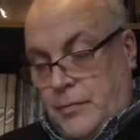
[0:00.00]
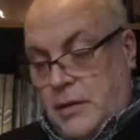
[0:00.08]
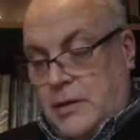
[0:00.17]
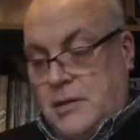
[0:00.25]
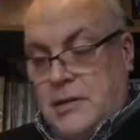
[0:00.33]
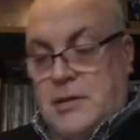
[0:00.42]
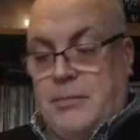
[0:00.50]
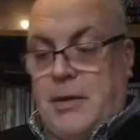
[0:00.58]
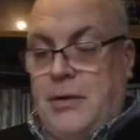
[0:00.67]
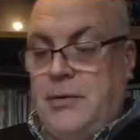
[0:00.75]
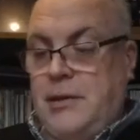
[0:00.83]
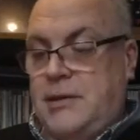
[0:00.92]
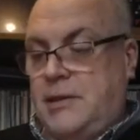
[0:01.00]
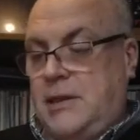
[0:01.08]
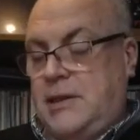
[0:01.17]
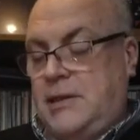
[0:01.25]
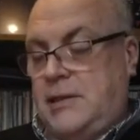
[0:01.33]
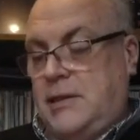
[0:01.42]
This is the bonus
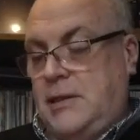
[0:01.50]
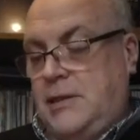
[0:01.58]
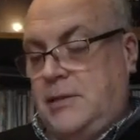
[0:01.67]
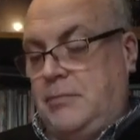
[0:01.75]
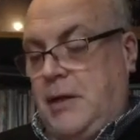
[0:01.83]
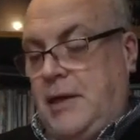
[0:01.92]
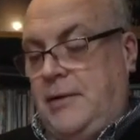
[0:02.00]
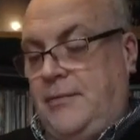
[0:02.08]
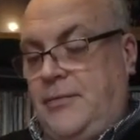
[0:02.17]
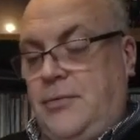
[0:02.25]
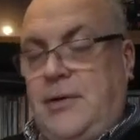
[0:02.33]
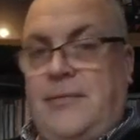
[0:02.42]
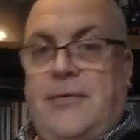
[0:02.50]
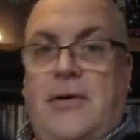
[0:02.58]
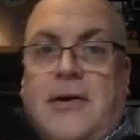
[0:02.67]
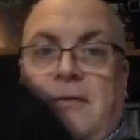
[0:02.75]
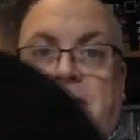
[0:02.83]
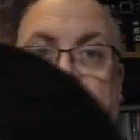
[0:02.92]
disc. It's played at
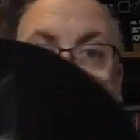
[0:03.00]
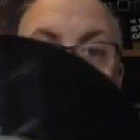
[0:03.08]
45.